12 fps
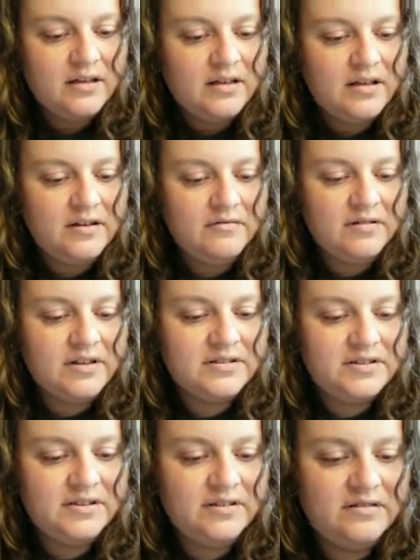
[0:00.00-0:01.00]
And it will
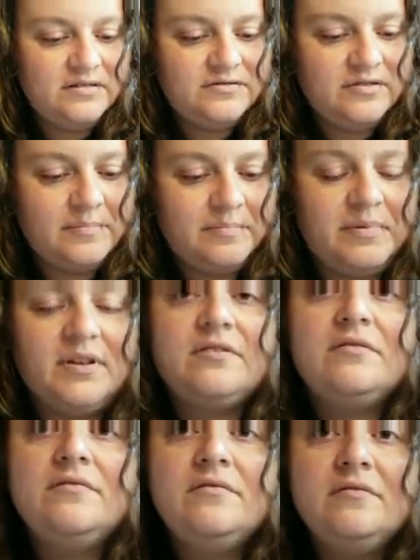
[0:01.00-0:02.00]
continue to drip and
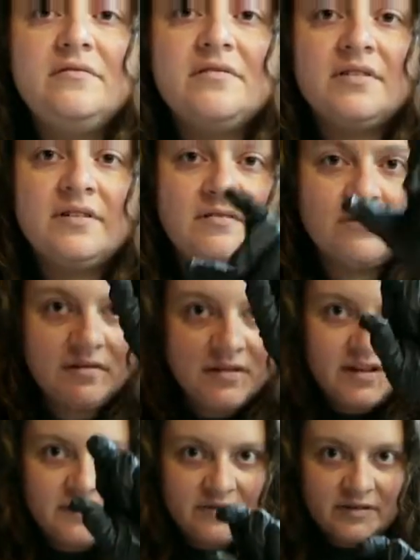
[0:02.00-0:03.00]
ooze, and it will
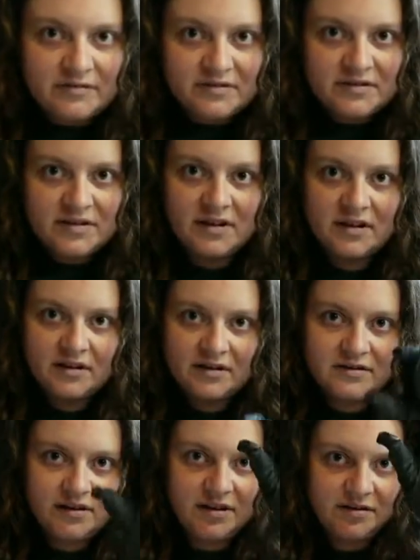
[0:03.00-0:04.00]
leave those
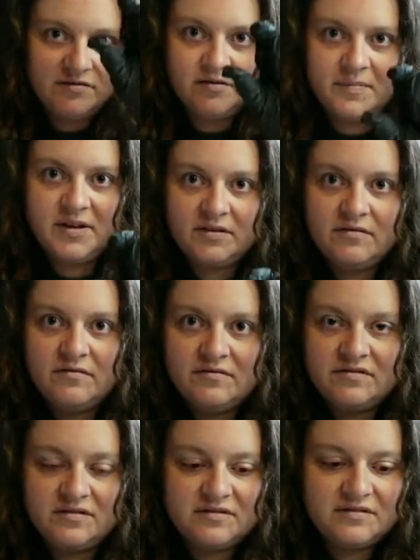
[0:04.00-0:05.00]
like dripping
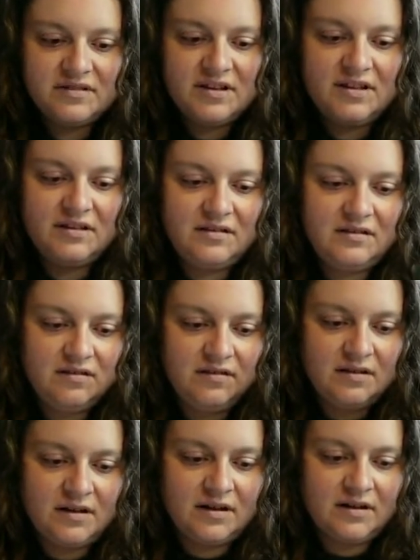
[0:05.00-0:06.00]
oozes sneak
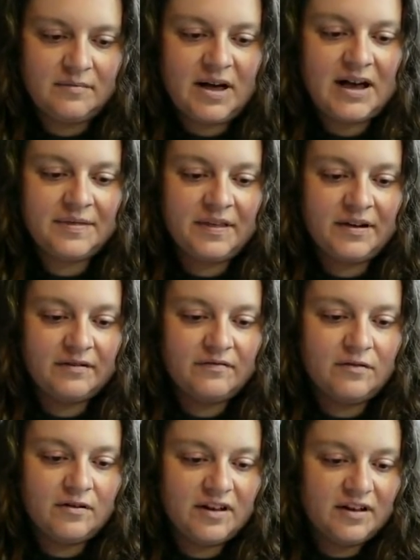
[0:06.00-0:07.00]
on there
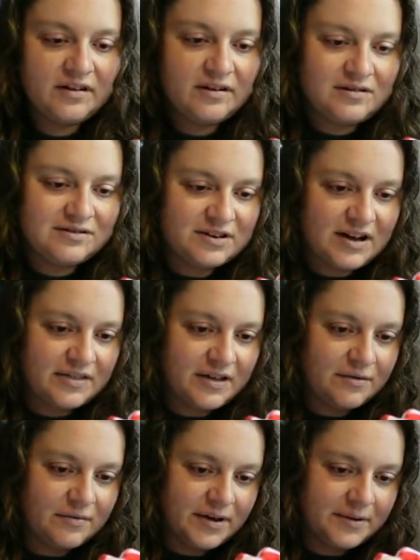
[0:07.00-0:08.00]
for you. It'll dry
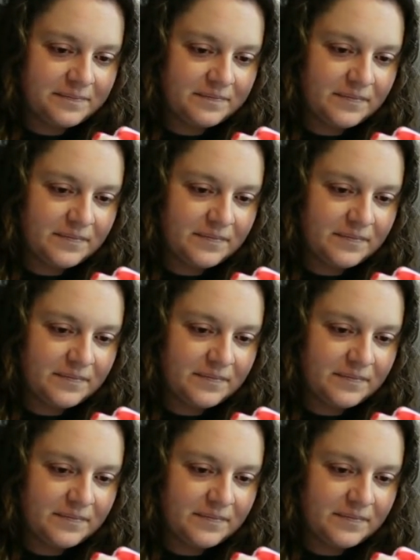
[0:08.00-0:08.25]
that way.